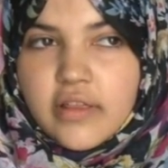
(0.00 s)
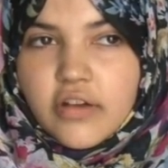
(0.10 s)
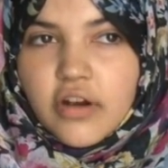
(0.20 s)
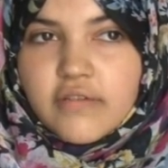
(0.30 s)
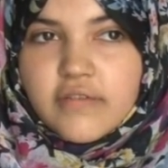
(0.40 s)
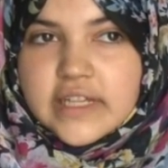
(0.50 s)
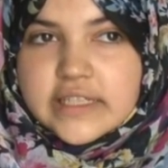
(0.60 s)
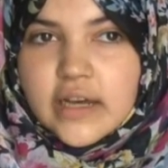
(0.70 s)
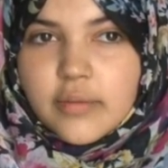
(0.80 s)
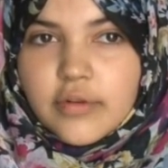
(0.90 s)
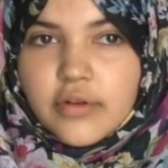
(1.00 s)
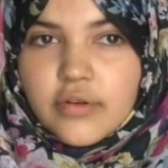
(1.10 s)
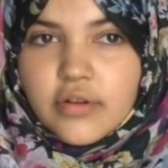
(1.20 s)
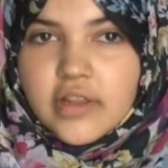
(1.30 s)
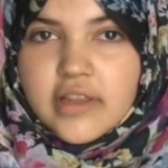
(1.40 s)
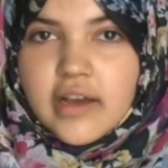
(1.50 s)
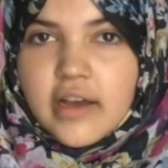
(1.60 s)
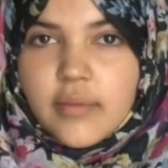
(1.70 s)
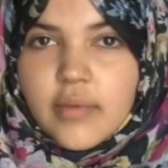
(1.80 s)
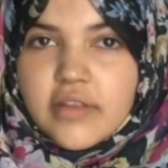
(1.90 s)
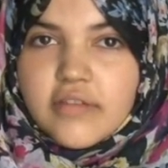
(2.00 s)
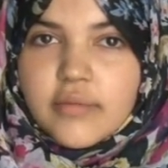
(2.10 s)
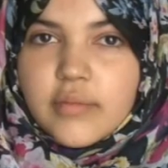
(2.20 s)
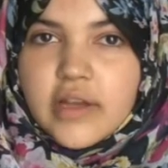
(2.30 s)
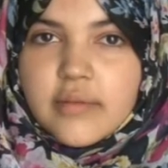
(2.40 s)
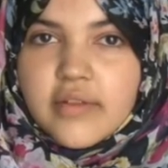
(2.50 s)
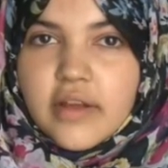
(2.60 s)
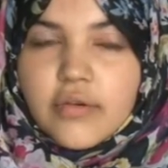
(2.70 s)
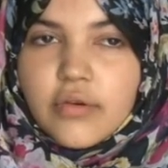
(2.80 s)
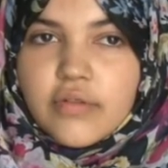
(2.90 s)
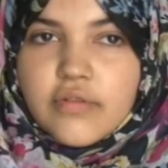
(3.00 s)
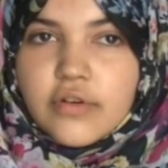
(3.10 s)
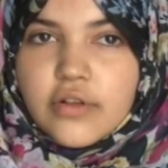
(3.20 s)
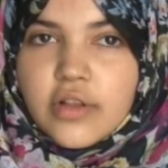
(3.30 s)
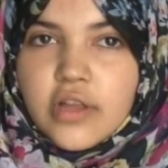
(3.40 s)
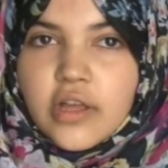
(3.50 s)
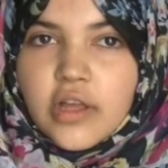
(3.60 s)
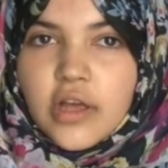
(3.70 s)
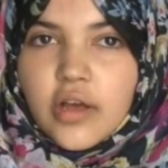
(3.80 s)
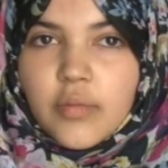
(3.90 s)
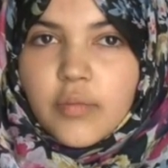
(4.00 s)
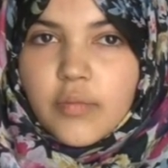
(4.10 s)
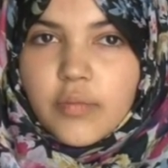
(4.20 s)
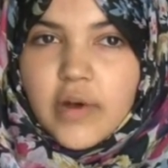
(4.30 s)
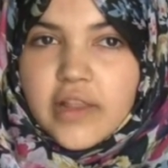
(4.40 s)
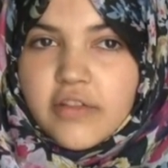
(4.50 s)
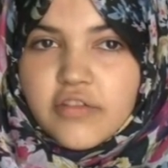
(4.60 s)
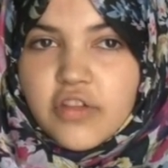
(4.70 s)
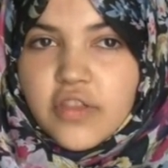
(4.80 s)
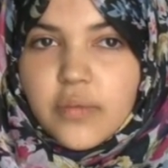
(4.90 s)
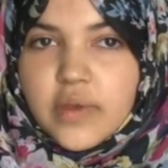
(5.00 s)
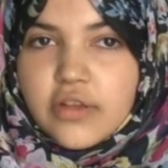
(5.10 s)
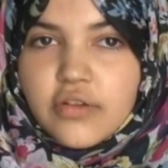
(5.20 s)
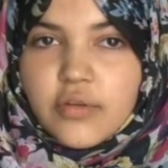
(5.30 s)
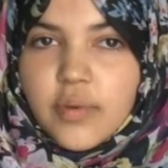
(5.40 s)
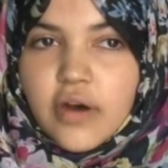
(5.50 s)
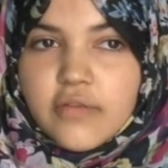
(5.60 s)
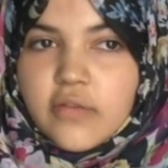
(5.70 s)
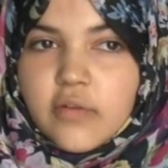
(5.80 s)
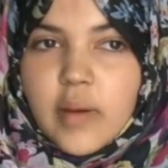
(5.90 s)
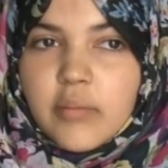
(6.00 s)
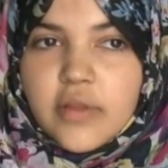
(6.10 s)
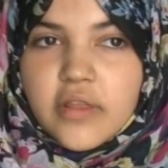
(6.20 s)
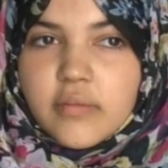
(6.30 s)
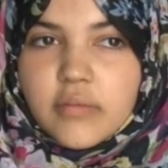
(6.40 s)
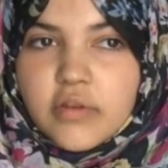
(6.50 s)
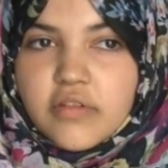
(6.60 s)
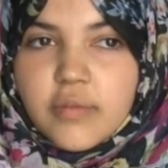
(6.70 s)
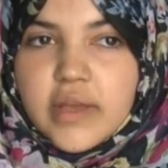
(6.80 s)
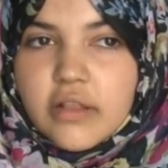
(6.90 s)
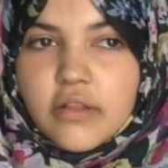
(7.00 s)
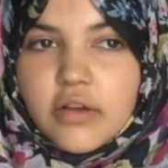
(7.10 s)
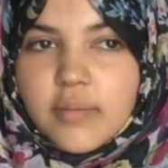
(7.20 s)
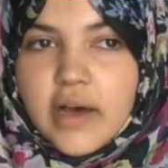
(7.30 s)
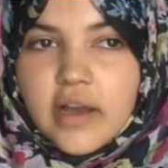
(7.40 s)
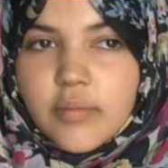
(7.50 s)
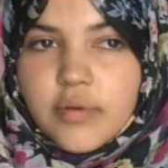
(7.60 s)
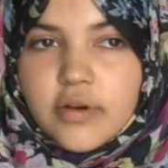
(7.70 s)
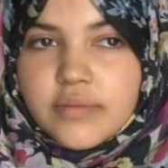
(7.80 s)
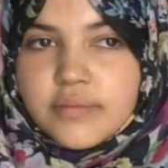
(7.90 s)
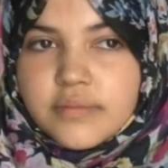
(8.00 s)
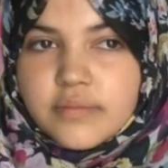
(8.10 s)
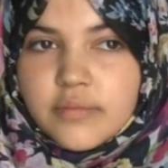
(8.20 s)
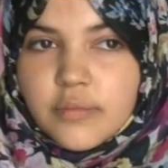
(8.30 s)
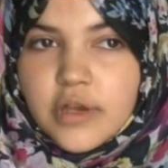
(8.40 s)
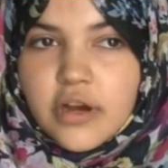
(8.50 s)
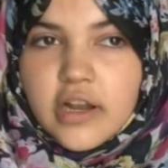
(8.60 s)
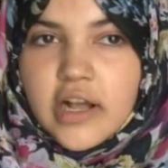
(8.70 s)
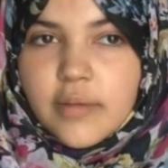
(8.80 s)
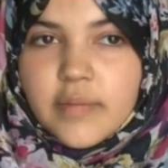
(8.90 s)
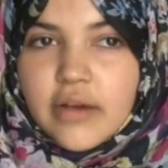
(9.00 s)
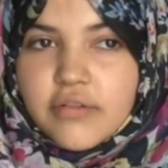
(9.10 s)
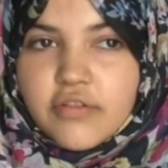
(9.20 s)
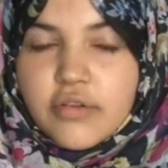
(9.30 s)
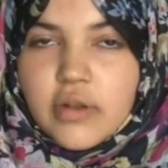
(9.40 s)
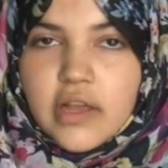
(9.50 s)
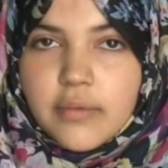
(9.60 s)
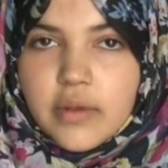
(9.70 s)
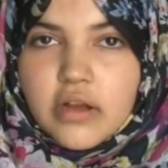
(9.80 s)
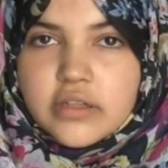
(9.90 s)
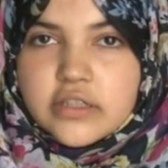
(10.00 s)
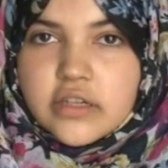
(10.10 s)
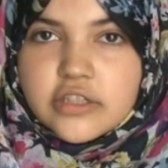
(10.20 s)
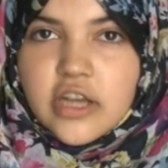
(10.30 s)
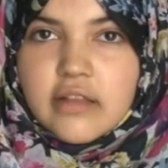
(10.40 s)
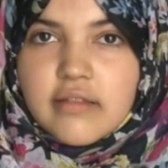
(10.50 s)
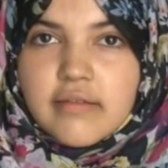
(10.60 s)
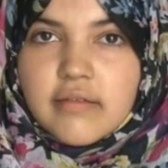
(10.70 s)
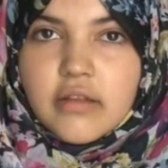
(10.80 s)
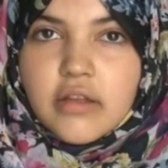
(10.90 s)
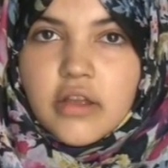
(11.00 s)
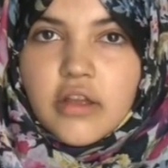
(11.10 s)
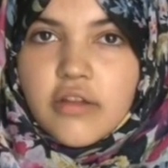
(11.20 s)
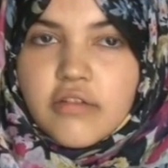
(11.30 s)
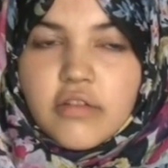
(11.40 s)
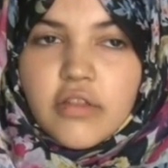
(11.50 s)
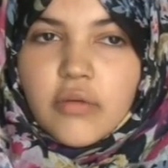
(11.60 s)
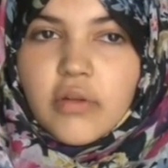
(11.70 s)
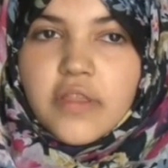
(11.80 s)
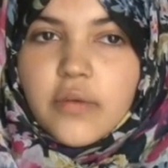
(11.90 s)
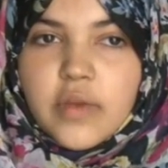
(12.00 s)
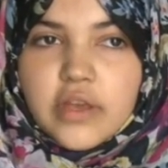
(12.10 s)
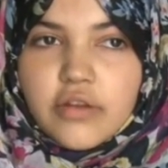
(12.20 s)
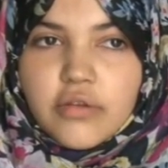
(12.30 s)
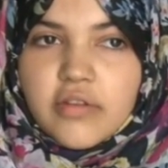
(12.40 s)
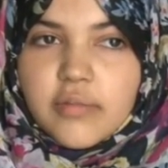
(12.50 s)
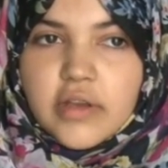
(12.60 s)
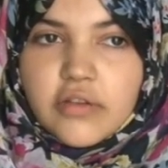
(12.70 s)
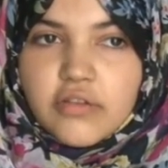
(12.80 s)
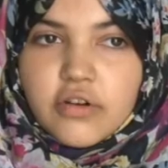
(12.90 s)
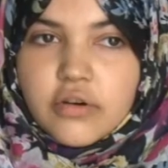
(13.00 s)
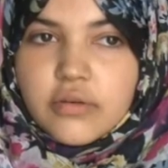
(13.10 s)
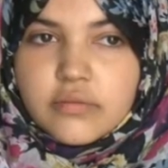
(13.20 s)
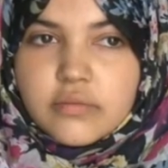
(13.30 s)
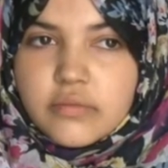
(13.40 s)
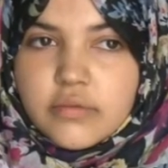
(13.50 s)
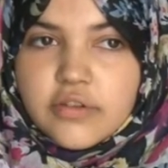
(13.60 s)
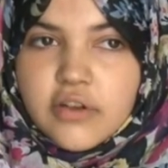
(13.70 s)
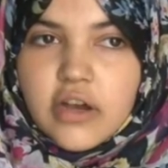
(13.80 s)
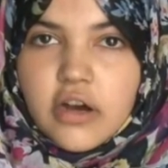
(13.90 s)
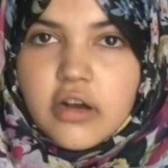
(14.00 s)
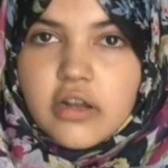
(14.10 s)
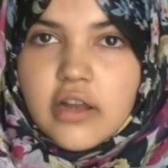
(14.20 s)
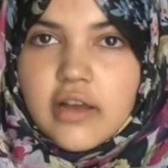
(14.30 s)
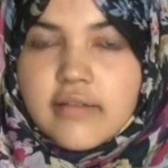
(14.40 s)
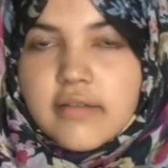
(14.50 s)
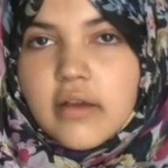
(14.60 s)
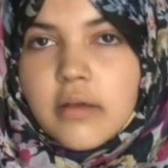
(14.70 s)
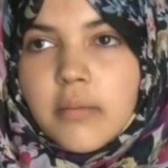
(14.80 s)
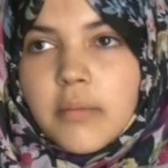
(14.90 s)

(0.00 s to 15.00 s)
conflicts happen all the time, and sometimes they're awful, and there's nothing we can do apart from remember them, because we can look back, but we can't help now. It's too late. We lost our chance. So the only thing we can do is make sure we try harder next time.